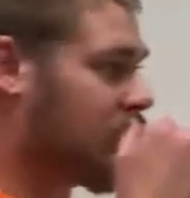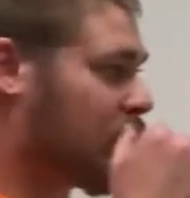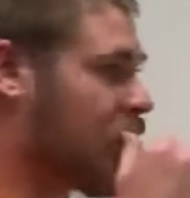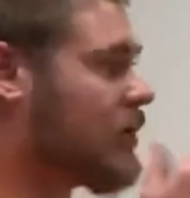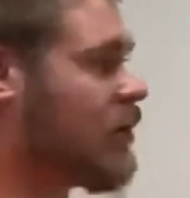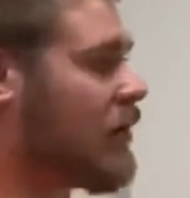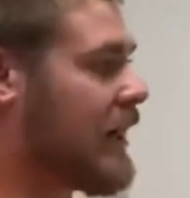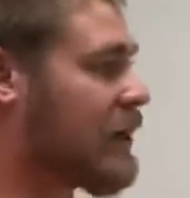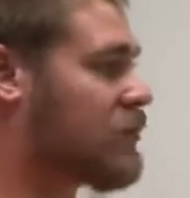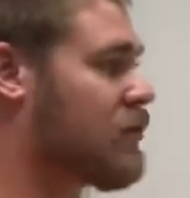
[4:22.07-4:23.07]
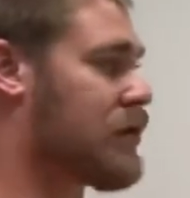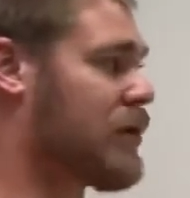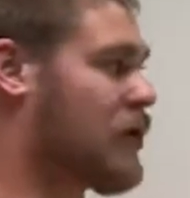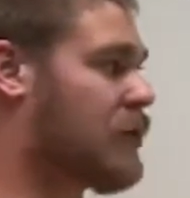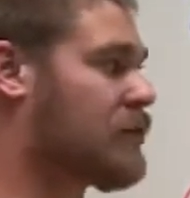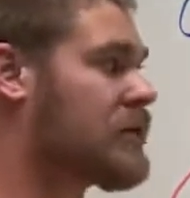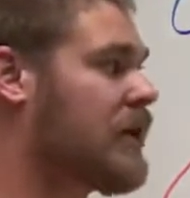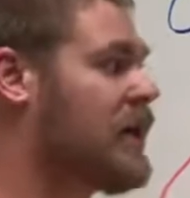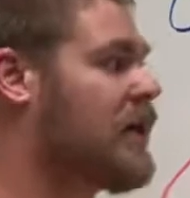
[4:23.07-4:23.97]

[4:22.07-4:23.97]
we call air through the nose.